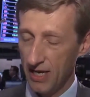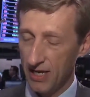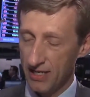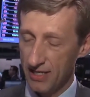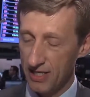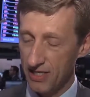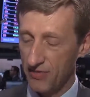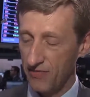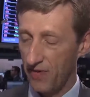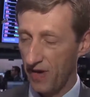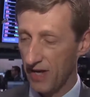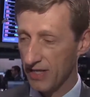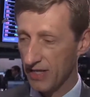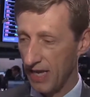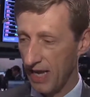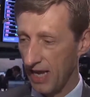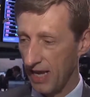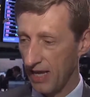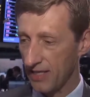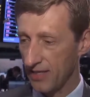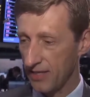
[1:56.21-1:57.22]
this fund
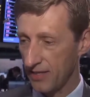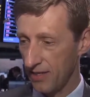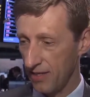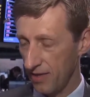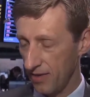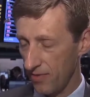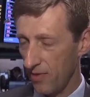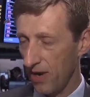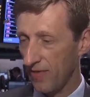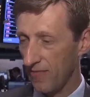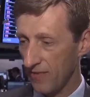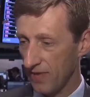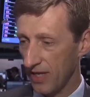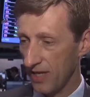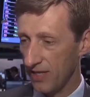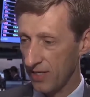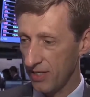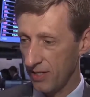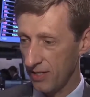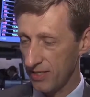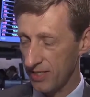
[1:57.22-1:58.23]
had uh,
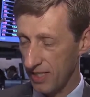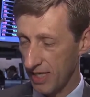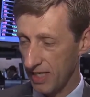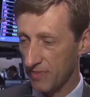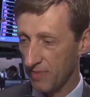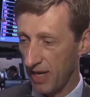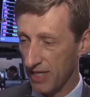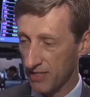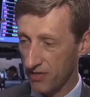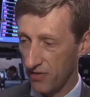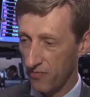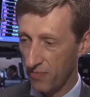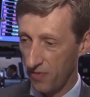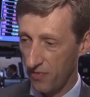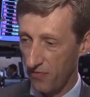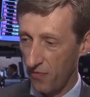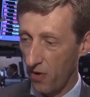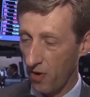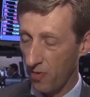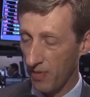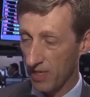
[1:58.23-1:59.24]
roughly uh, six months of
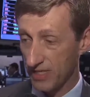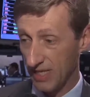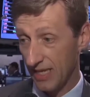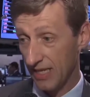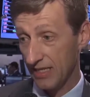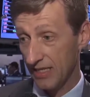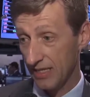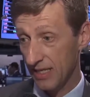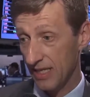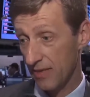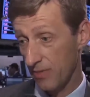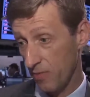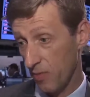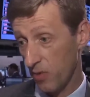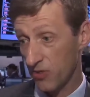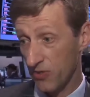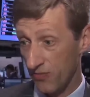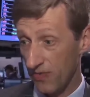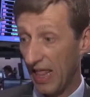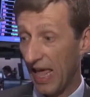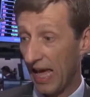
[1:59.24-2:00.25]
performance and
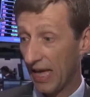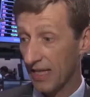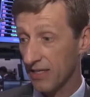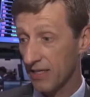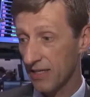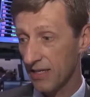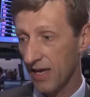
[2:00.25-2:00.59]
was flat.